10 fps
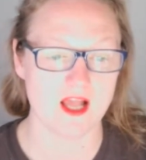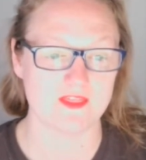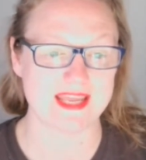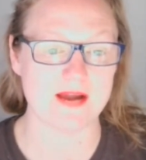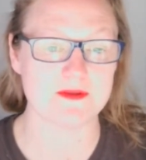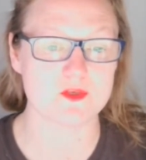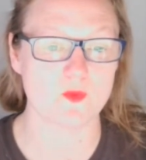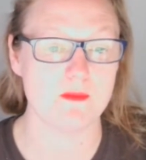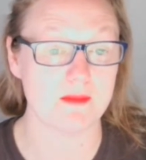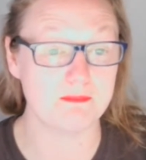the council
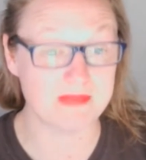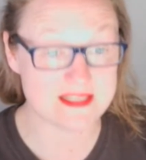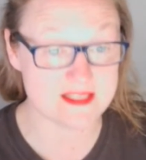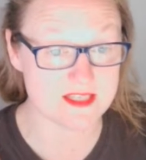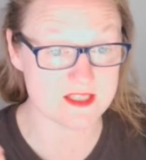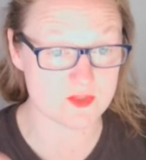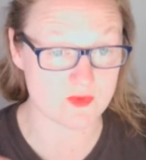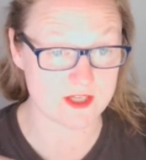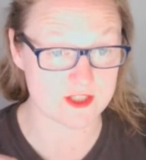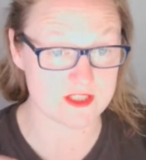where my business is
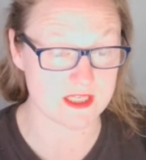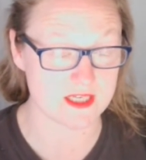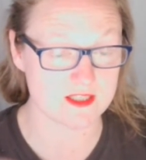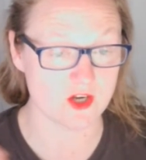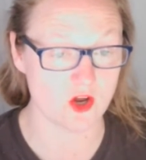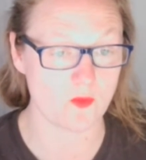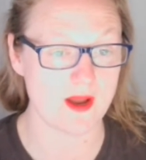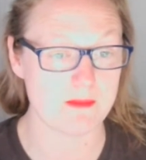registered, not where